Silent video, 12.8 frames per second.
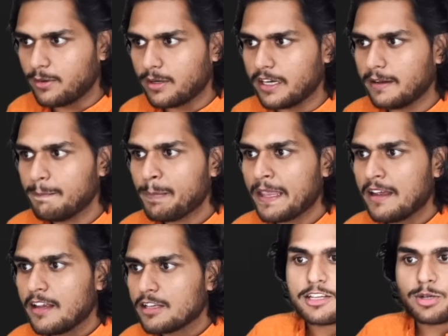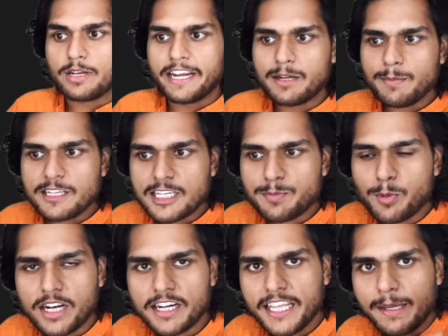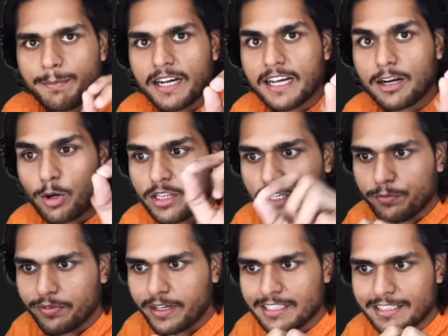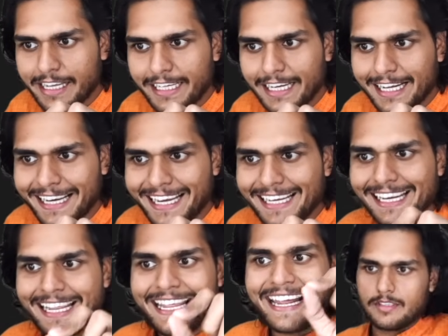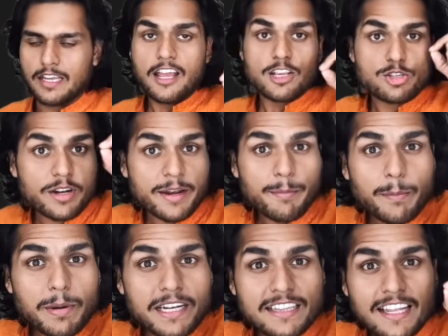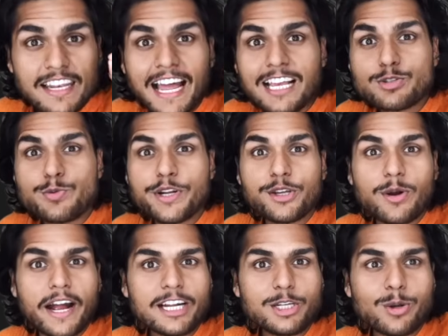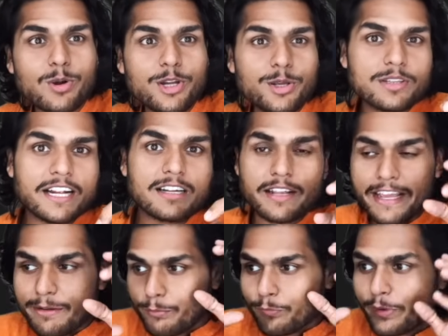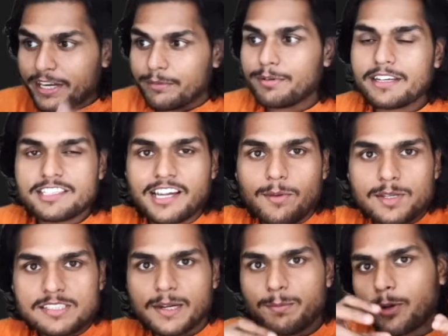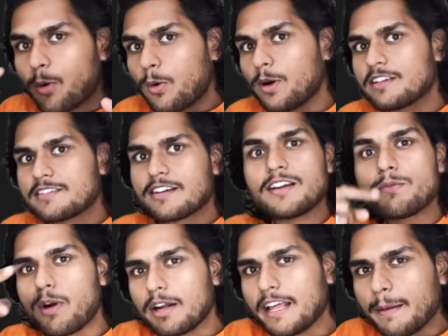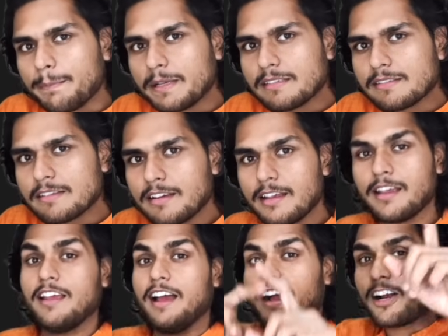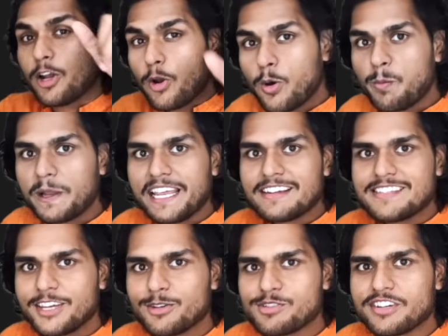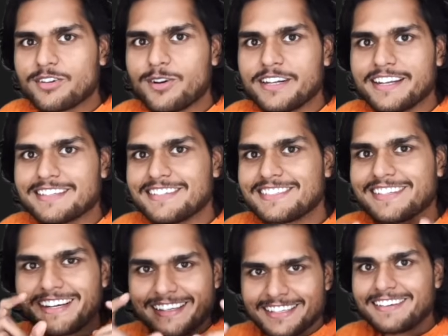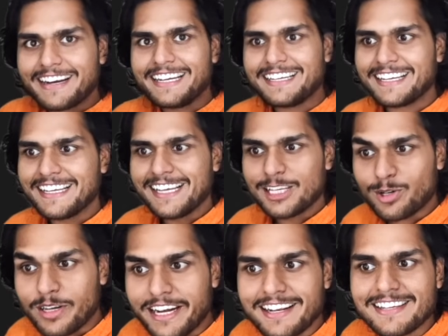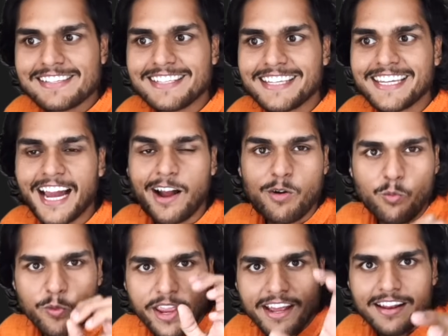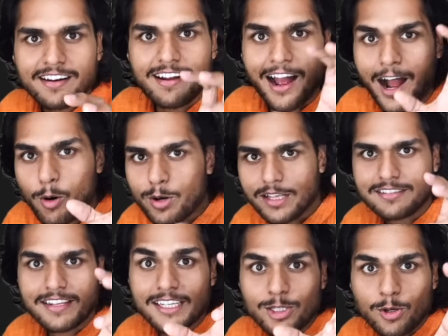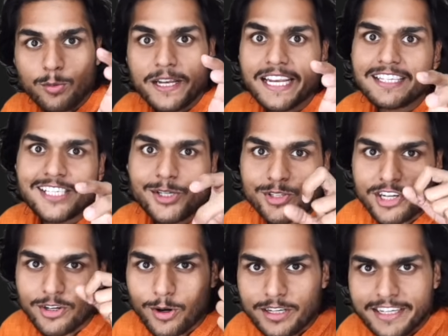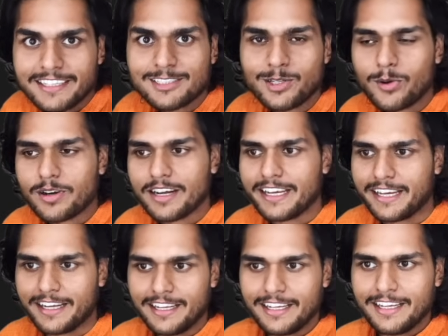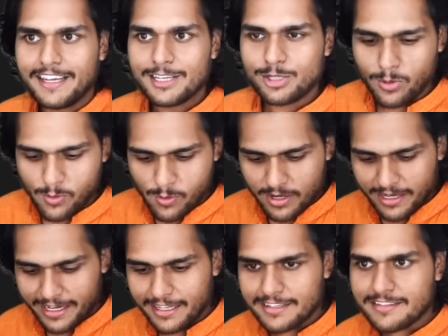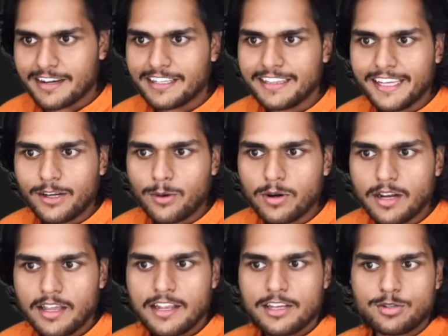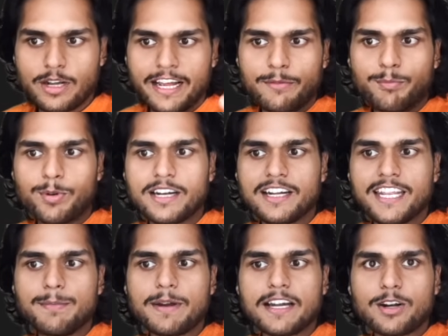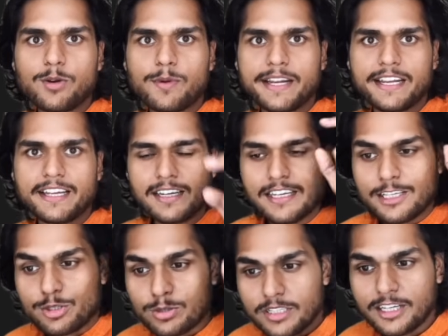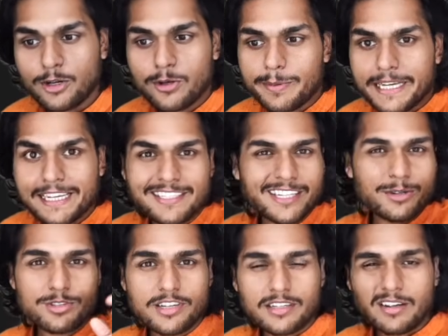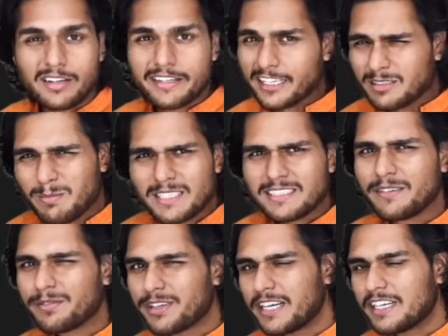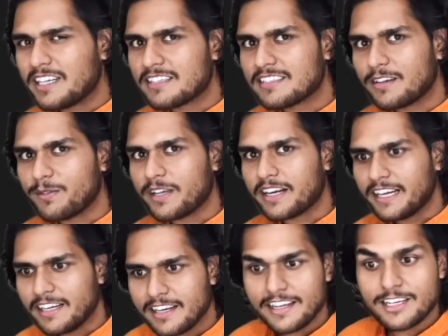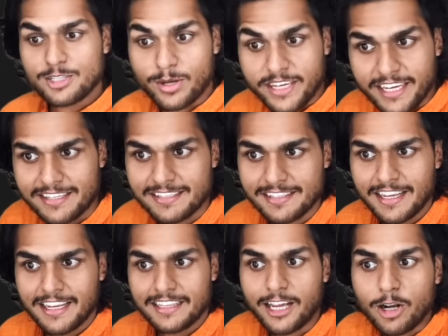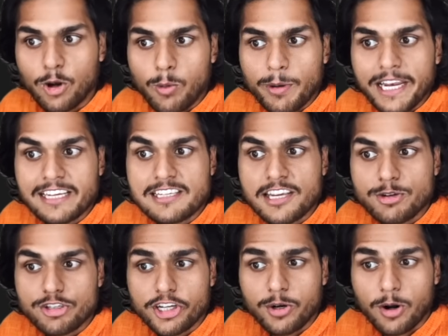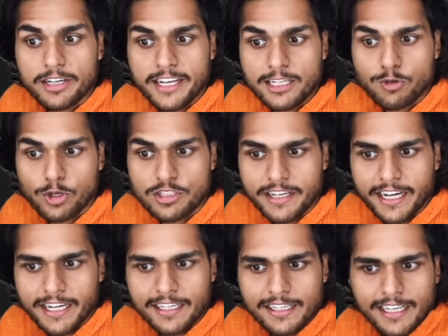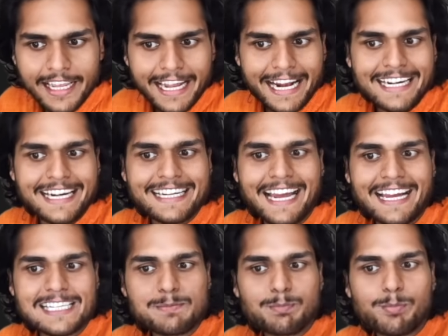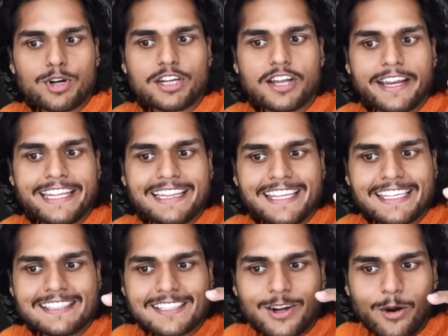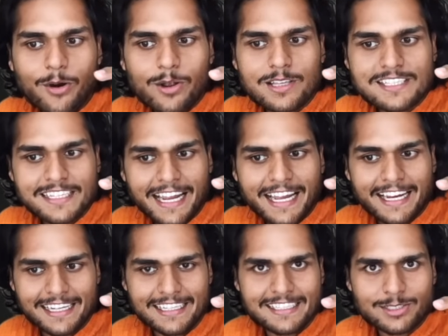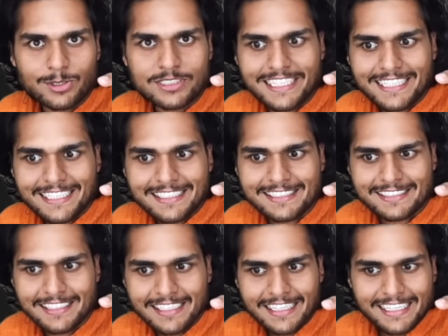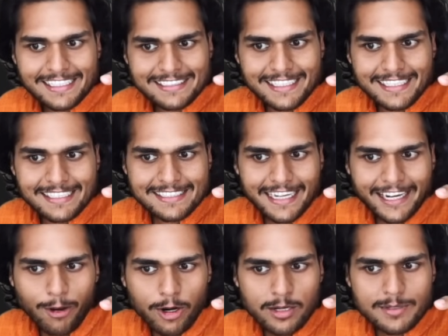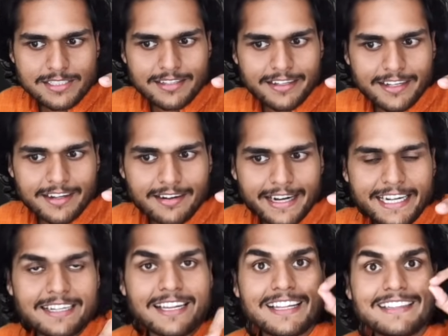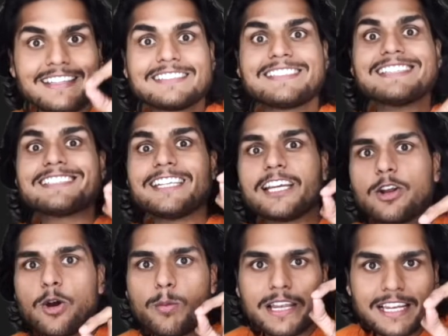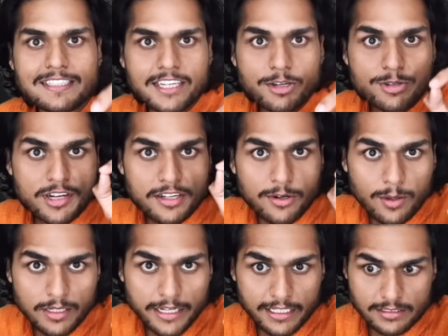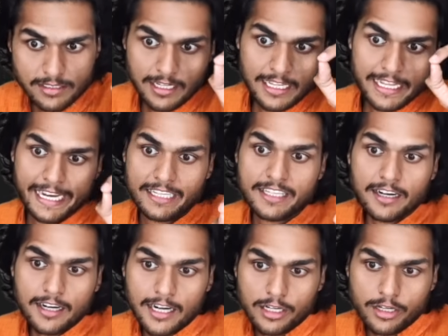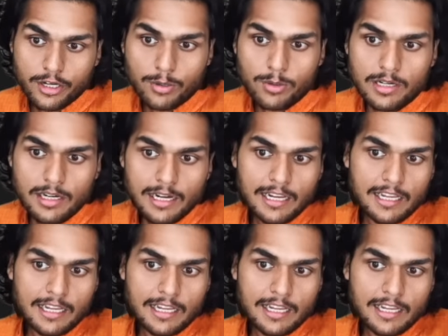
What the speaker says: Okay, so let me just put a debugger on the first line again. So remember in the last video I told you that whenever JavaScript code is run, what happens? A global execution context is created, right? So let us see how does that global execution context look like. So let us run the code. So I have put a debugger over here. So the global execution context must have created somewhere, right? So yes, the global execution context was created and it has put in this call stack. So see this anonymous written, right? This is the global execution context and the control